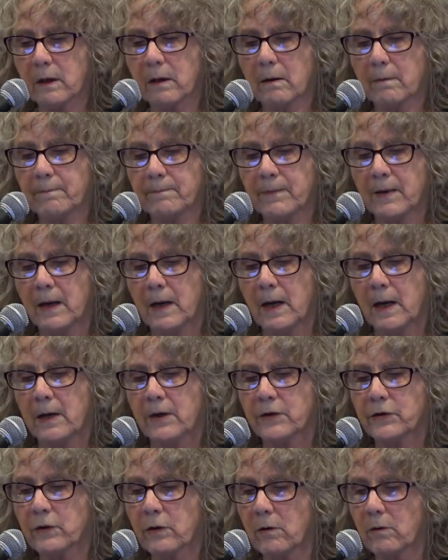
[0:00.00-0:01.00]
Um,
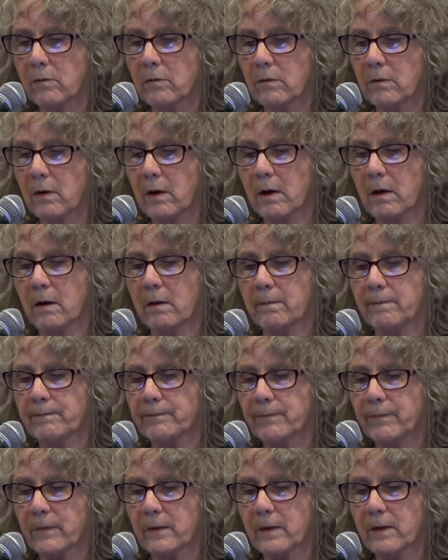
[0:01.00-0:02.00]
so um,
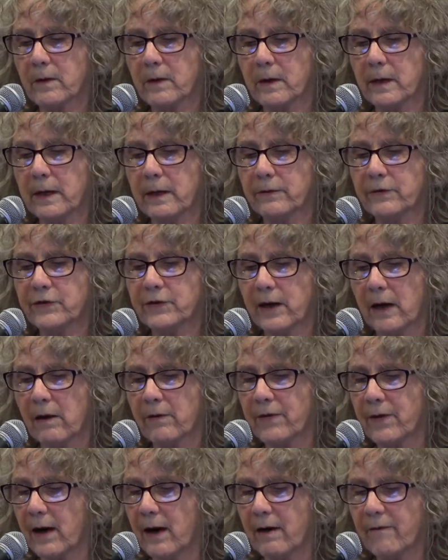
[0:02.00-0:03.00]
the, in
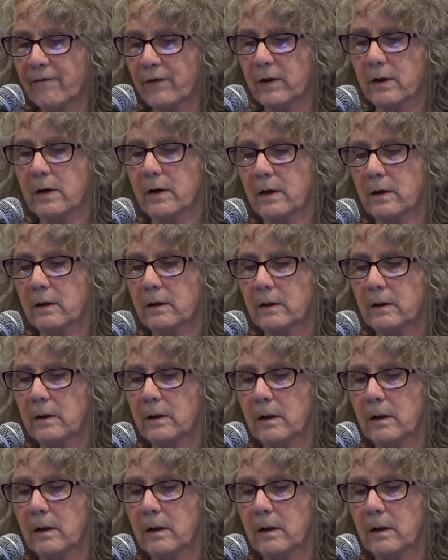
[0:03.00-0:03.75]
South Africa,